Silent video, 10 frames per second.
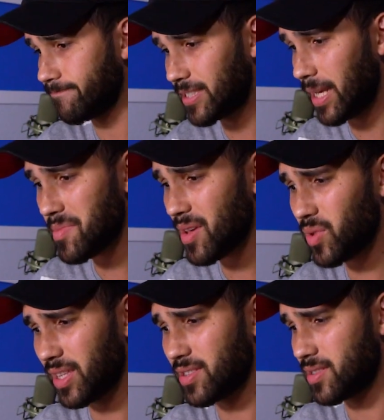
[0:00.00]
Same thing
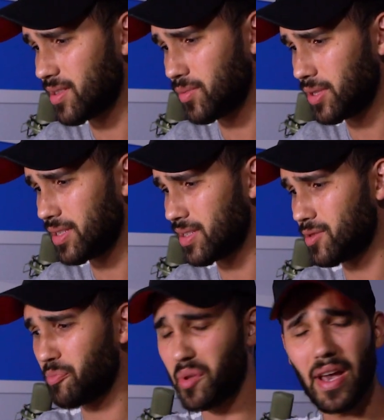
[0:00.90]
with this
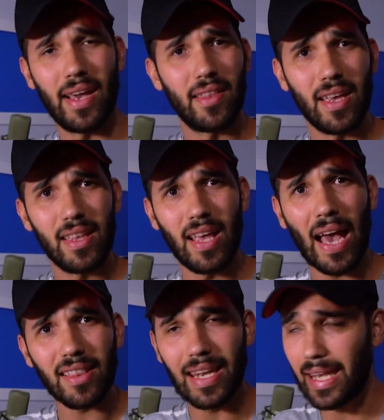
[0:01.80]
display. They
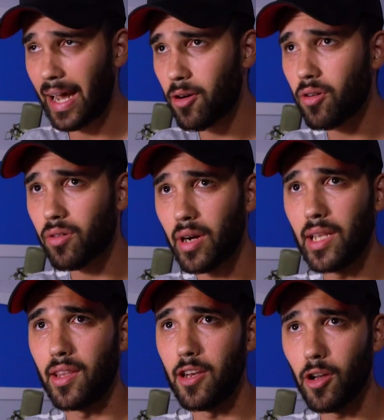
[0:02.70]
had to
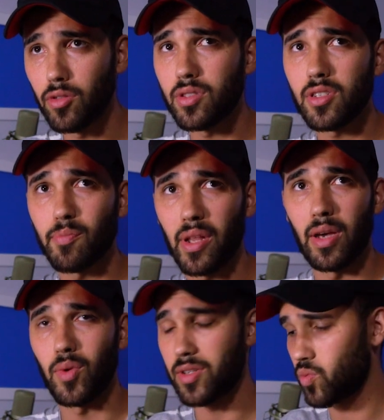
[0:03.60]
downgrade the Note's display,
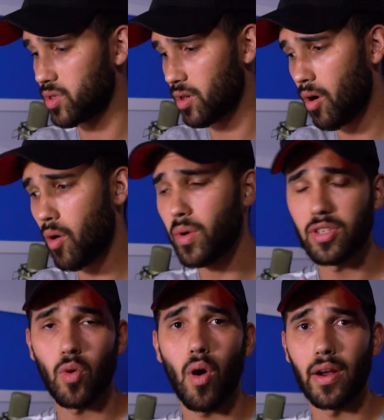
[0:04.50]
which was
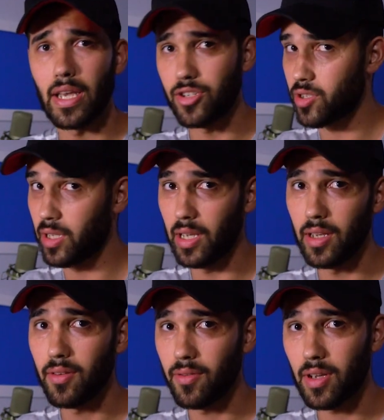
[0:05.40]
always Quad
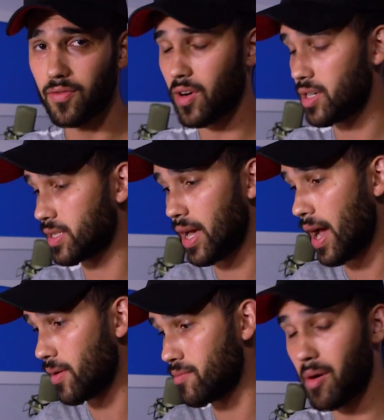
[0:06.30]
HD, as far as
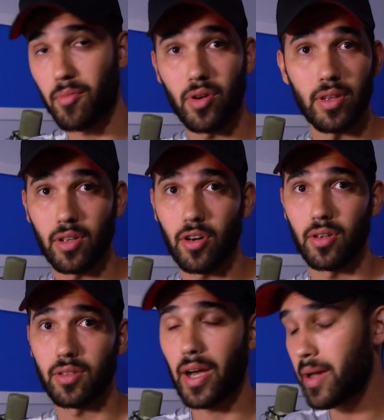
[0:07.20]
I remember in
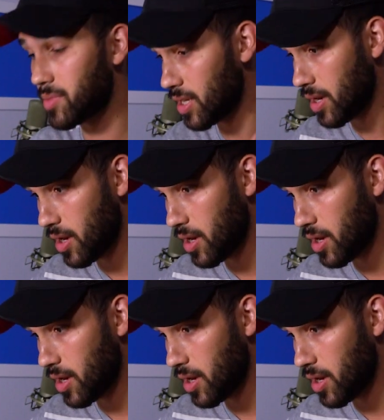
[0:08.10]
current times.